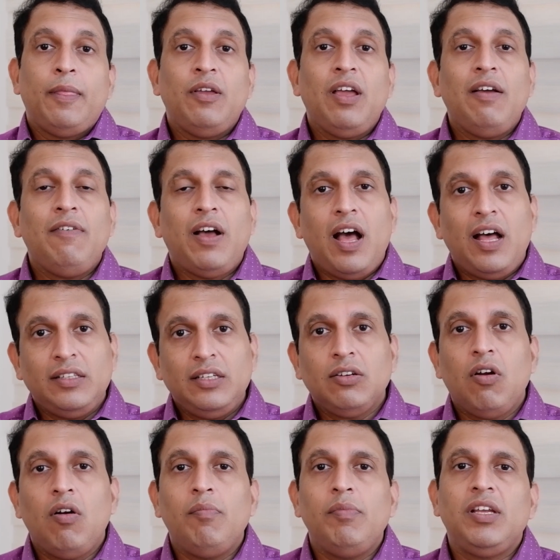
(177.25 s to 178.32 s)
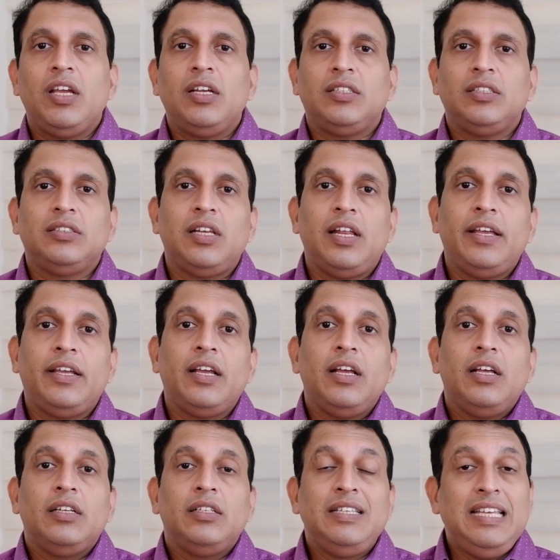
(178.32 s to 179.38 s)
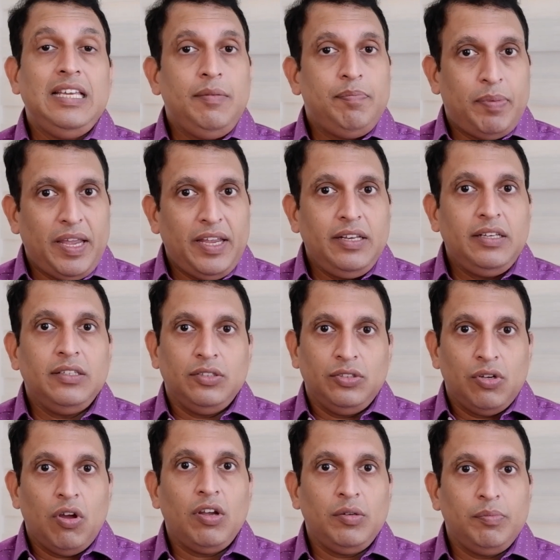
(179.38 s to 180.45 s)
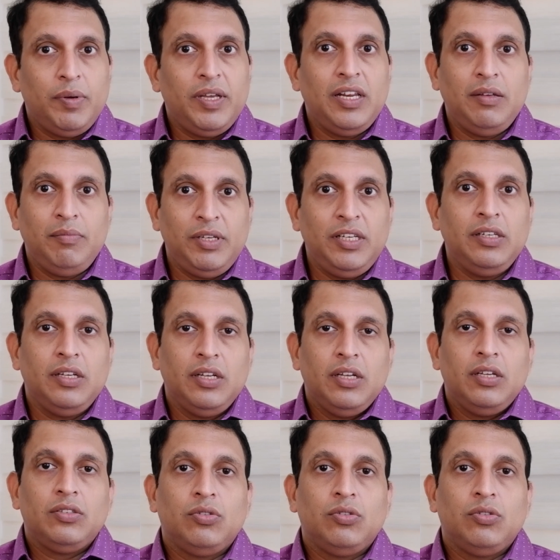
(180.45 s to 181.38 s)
They have other complications like knee pain, joint pain I mean.